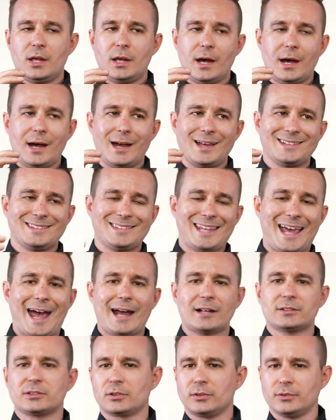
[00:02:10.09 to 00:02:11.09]
uh,
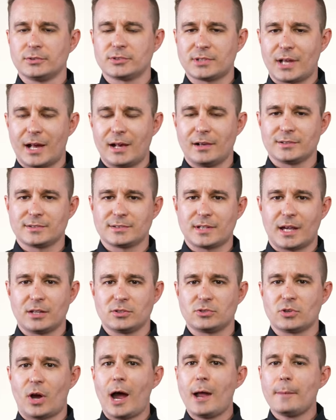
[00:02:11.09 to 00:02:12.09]
tactical style
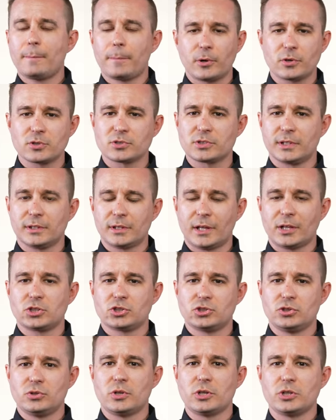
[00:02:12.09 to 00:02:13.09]
sight. So I personally like
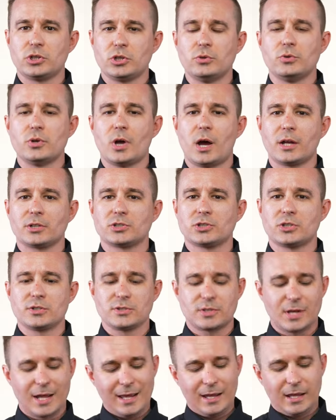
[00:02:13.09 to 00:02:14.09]
shooting
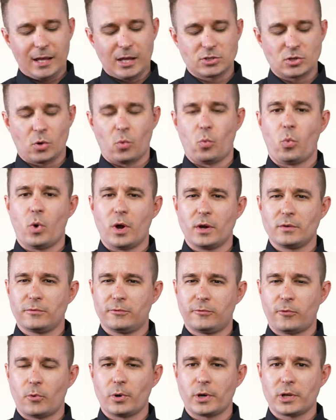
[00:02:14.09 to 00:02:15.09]
U-notches. It's a
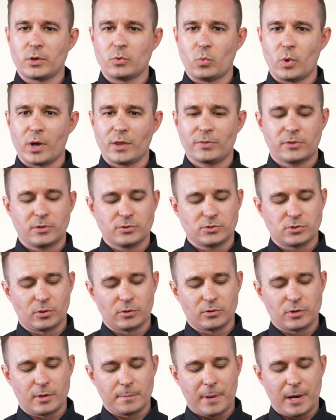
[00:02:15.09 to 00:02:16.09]
140 width,
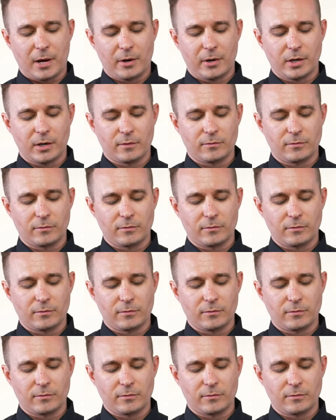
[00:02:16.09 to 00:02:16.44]
so the pairing